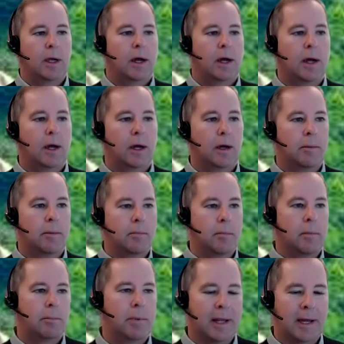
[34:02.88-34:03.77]

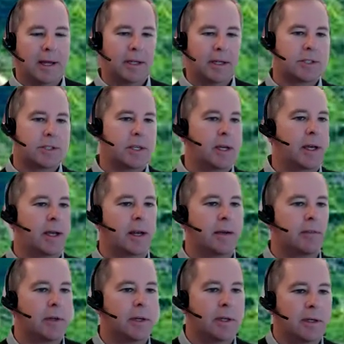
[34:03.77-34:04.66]
But like I said,
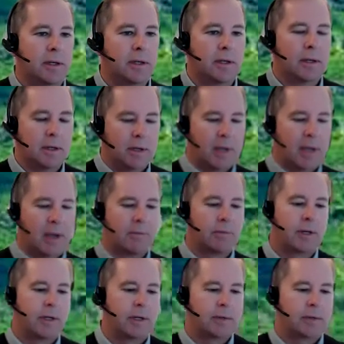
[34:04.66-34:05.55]

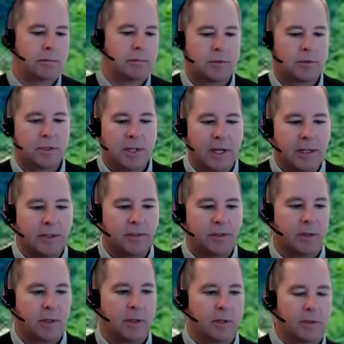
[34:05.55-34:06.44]
every
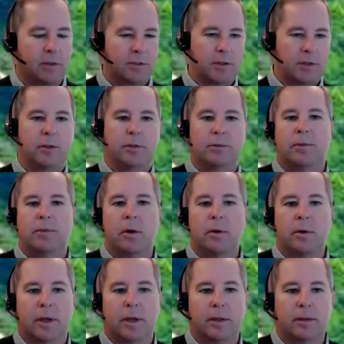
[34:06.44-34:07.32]
season there's a new
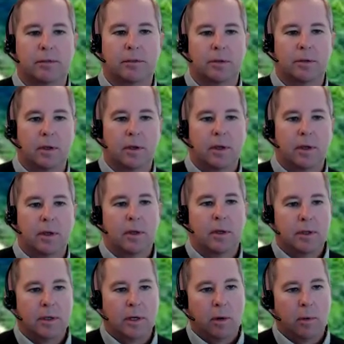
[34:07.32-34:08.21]
focus.
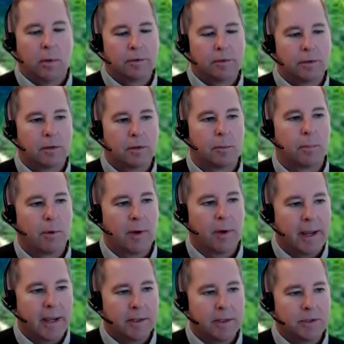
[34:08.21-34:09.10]
Is it the
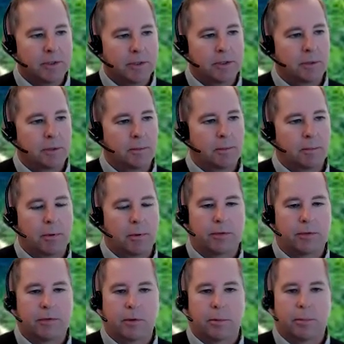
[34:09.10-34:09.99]
branch? Is it
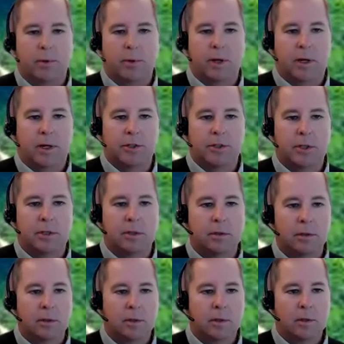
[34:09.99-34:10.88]
personal
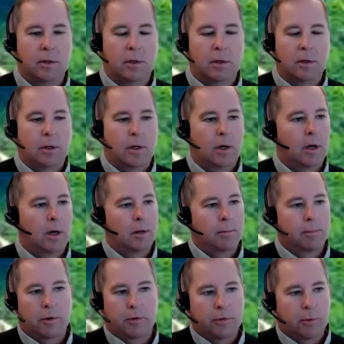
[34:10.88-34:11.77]
production?
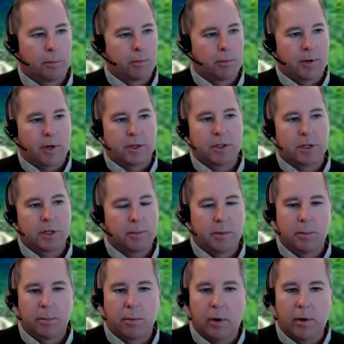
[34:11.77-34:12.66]
And personal production can
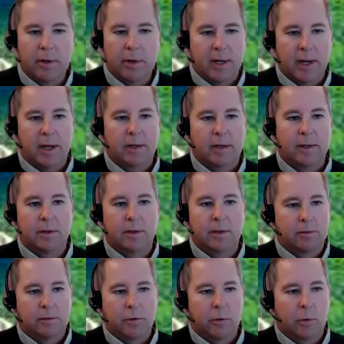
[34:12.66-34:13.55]
be broken down into
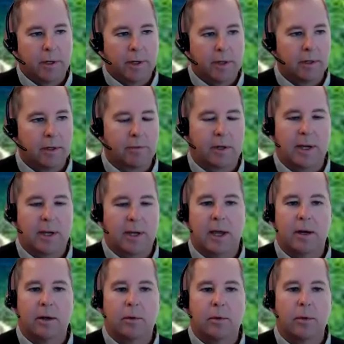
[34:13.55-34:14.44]
20 different
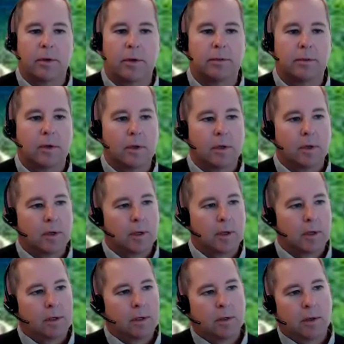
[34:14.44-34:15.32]
categories.
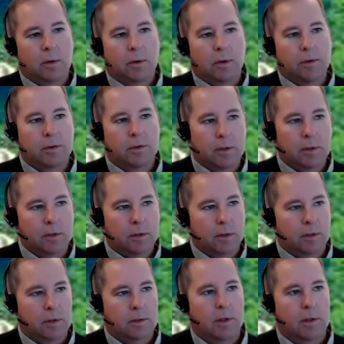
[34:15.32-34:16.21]
Is it
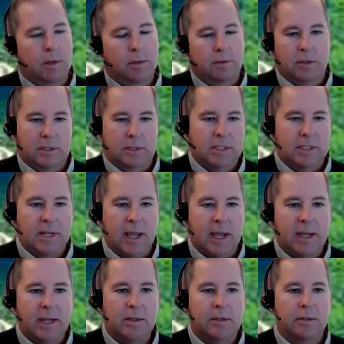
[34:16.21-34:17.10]
the
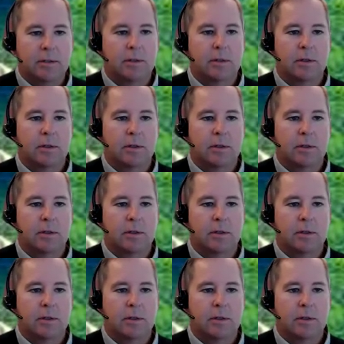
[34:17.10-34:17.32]
state?